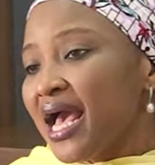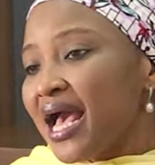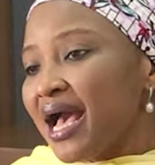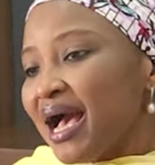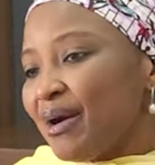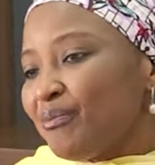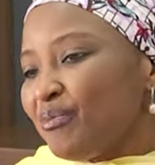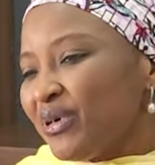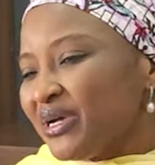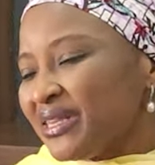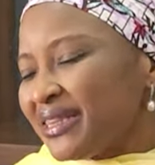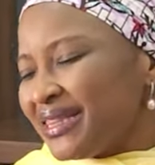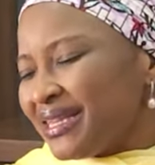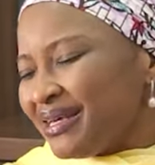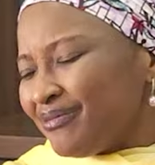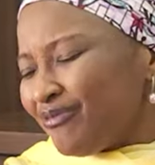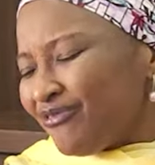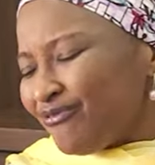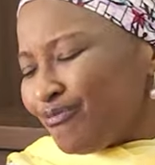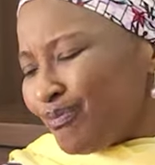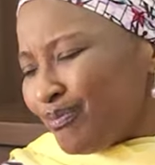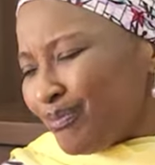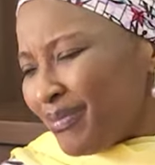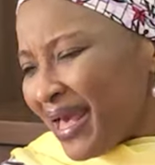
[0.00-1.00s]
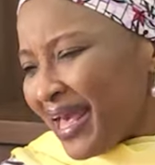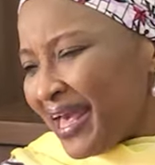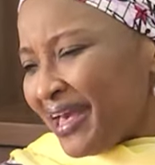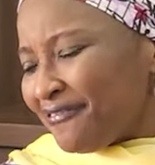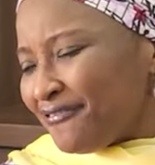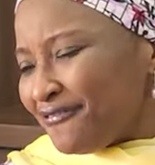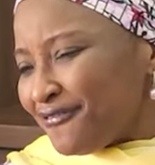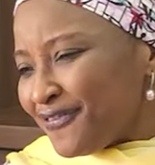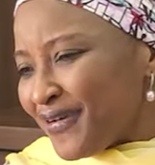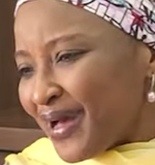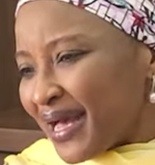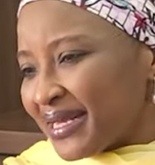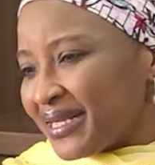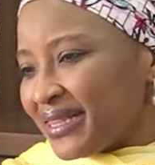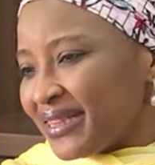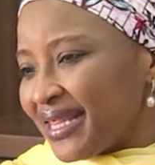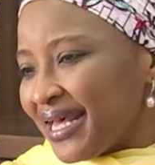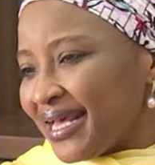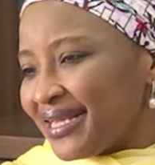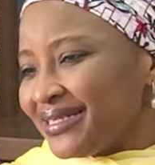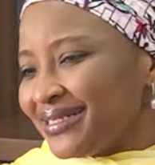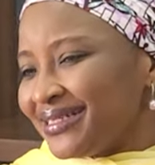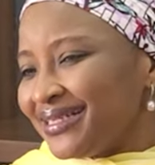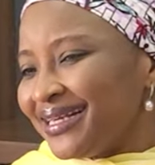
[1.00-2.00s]
But the mere fact
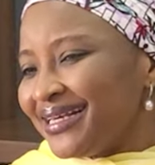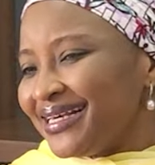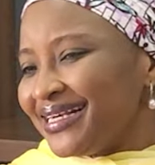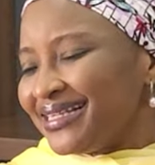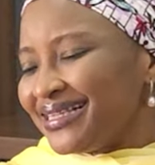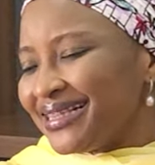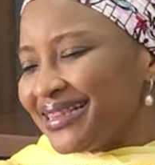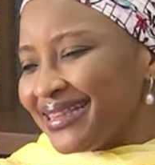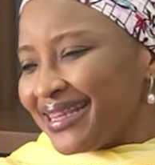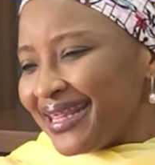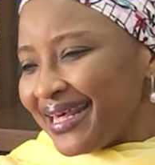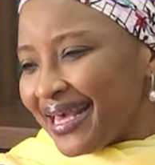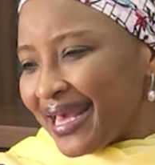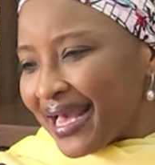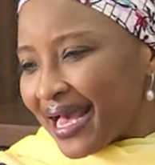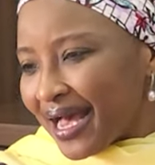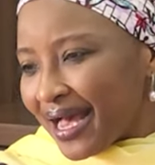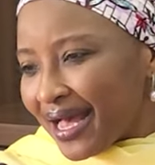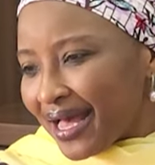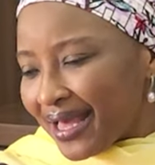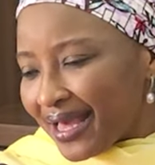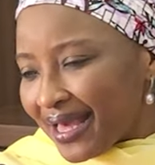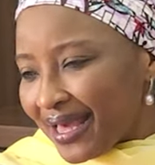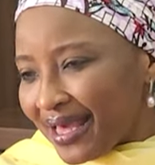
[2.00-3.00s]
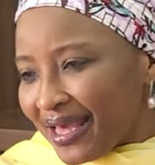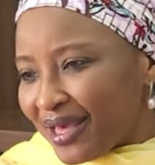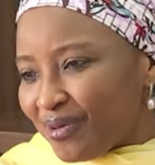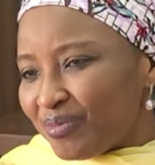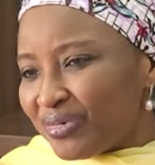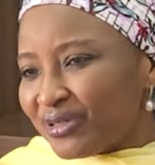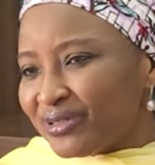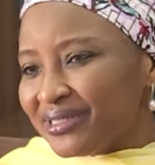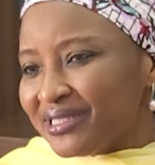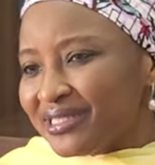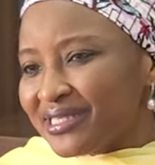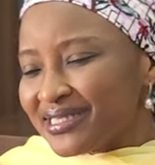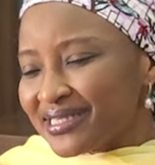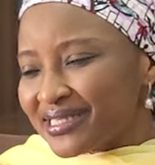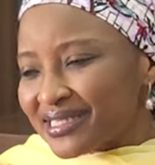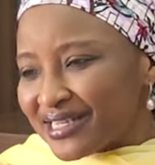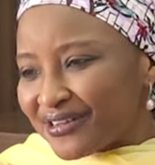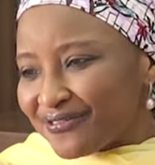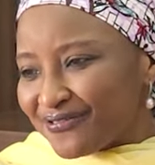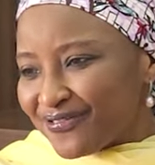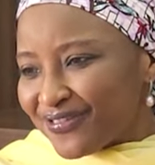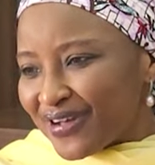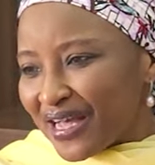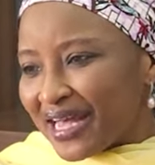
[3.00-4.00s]
that it, they are able to
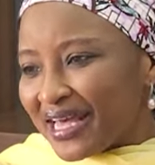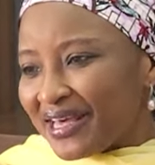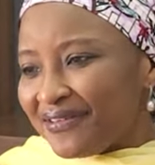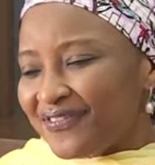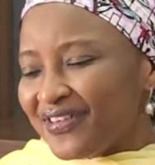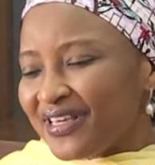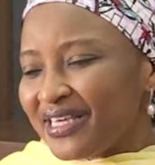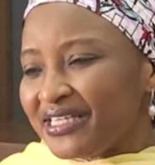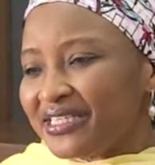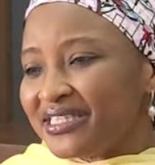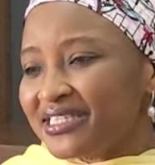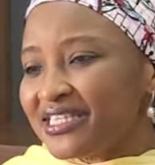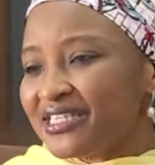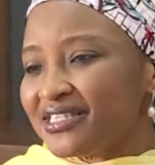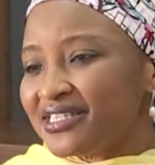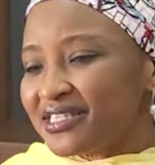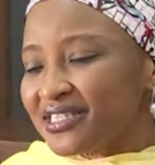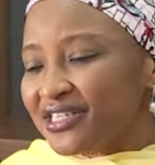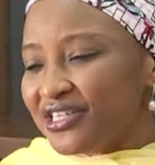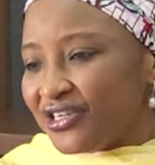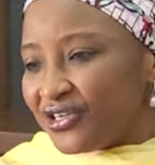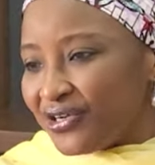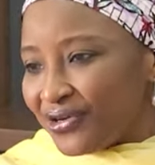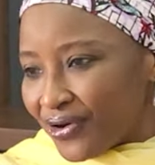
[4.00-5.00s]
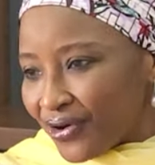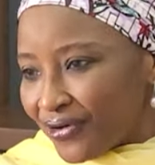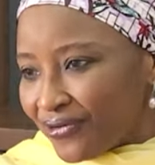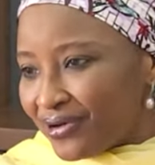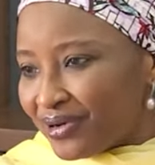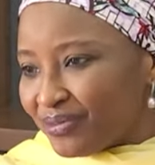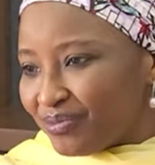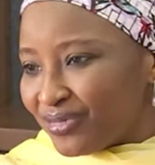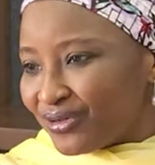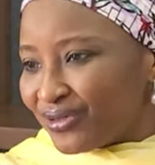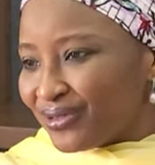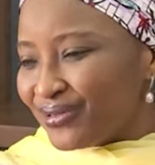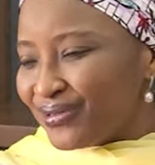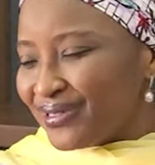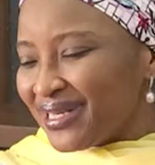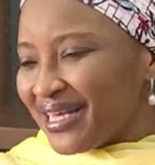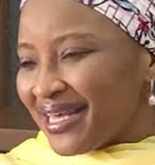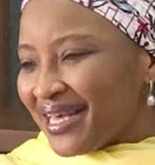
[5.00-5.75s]
survive, it is curable.